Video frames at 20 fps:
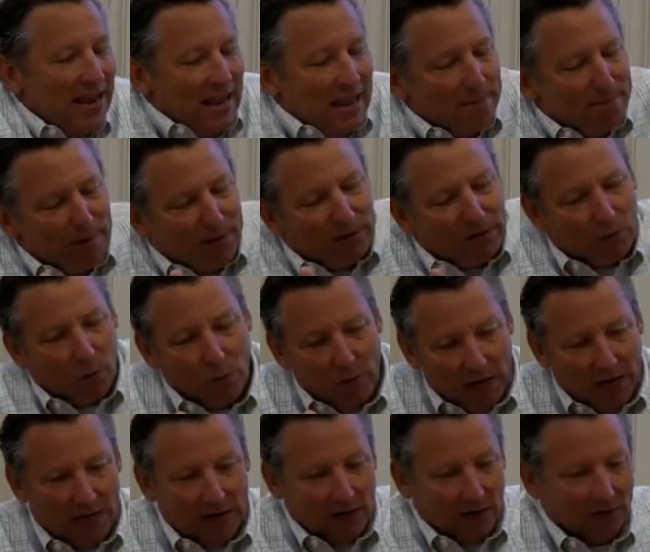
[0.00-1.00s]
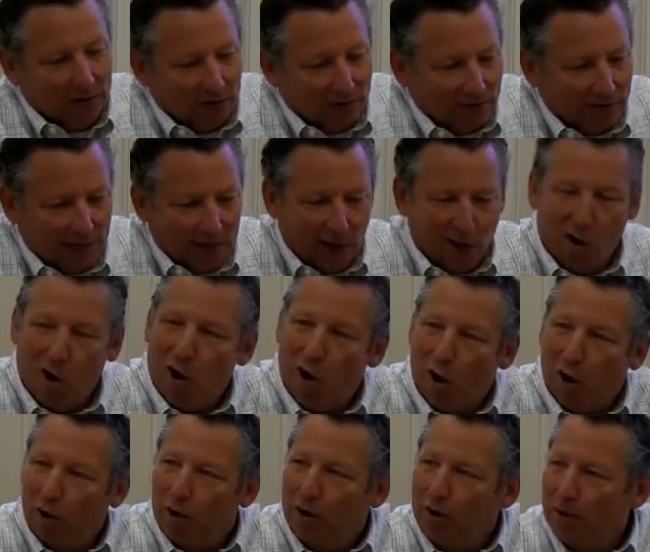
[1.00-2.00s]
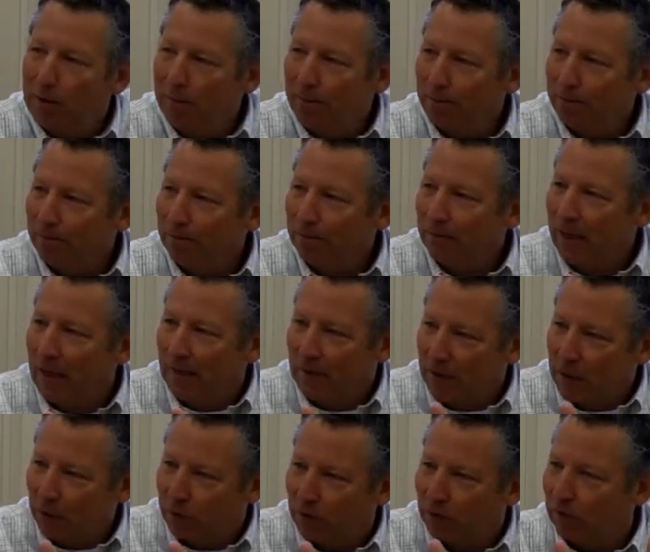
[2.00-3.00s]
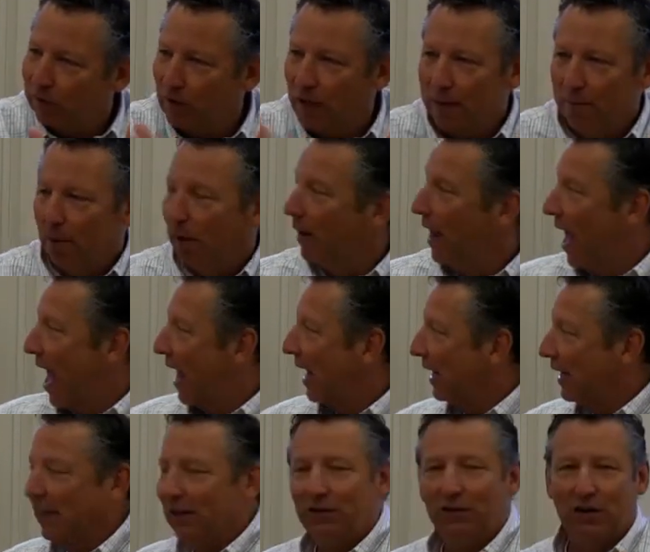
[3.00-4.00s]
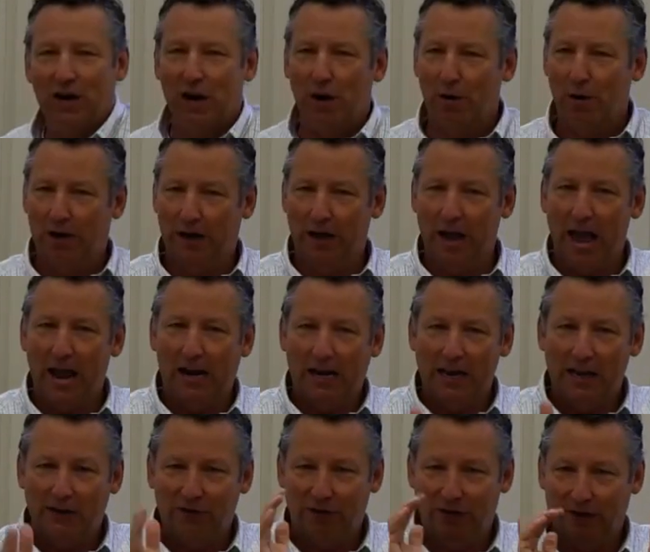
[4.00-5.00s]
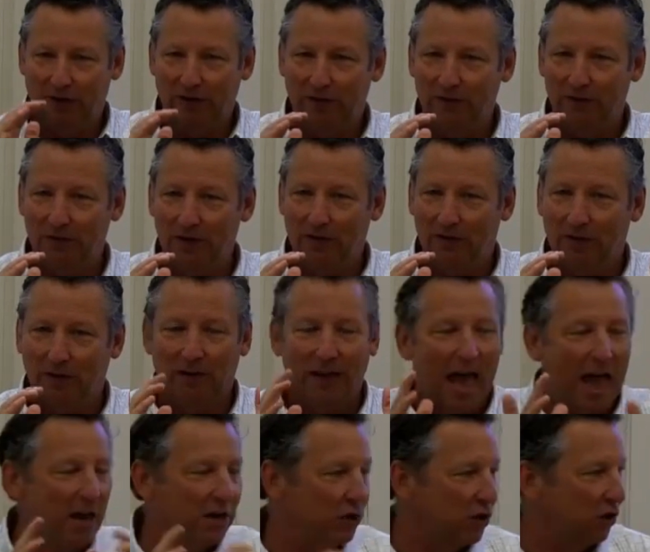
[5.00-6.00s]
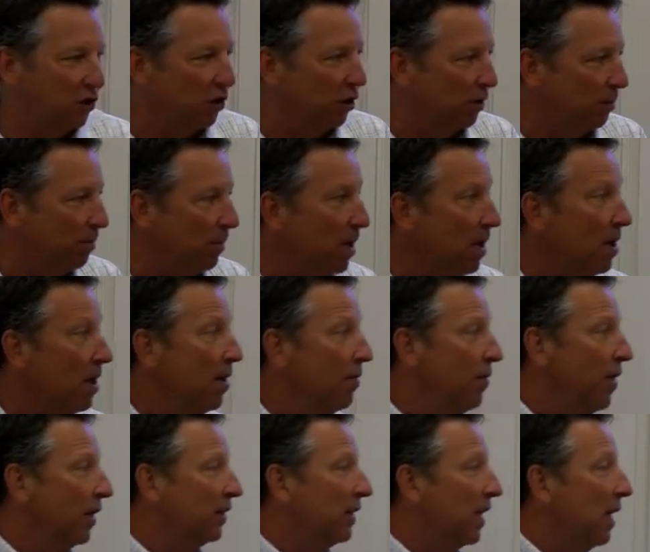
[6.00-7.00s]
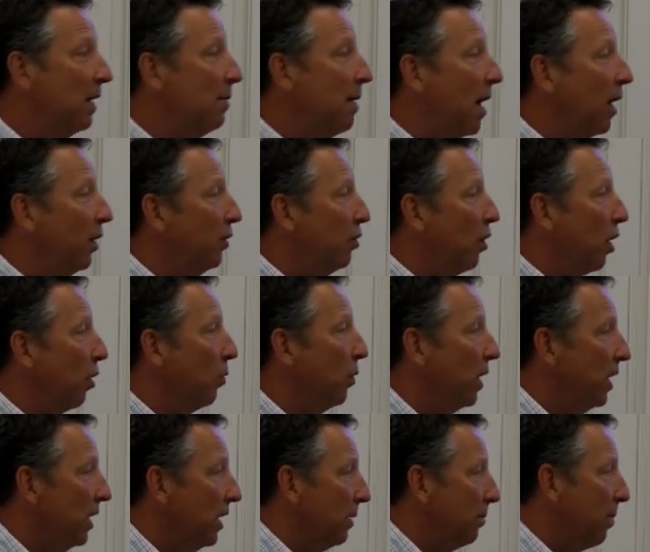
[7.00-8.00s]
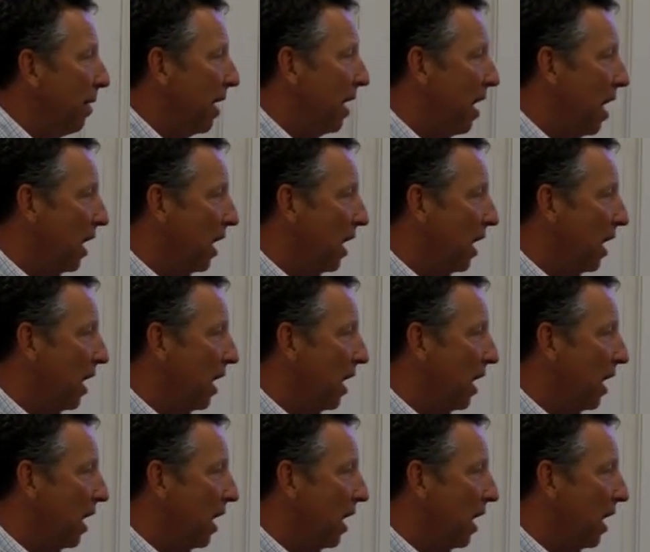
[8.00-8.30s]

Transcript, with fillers: And in between, there's this thing called, and they use this label, adolescere, adolescence. It's a Latin term that came out of Darwinian